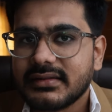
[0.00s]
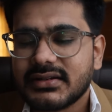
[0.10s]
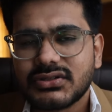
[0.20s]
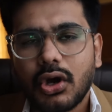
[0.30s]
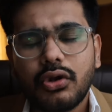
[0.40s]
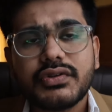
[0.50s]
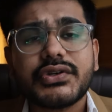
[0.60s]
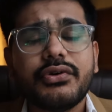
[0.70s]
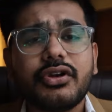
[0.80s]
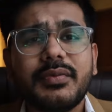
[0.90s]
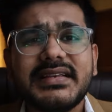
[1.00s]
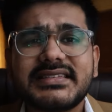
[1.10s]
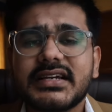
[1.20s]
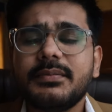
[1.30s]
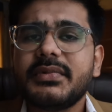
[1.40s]
There is always going to be
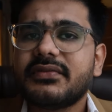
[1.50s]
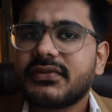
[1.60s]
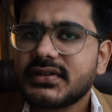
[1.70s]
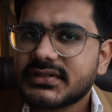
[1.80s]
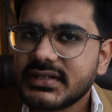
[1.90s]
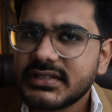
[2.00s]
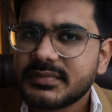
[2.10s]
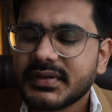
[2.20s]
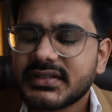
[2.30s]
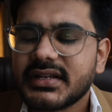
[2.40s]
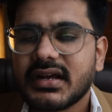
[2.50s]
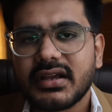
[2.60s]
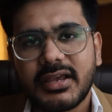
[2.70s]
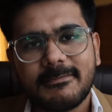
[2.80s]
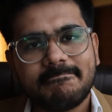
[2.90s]
some differences, but then
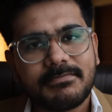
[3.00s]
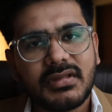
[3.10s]
again,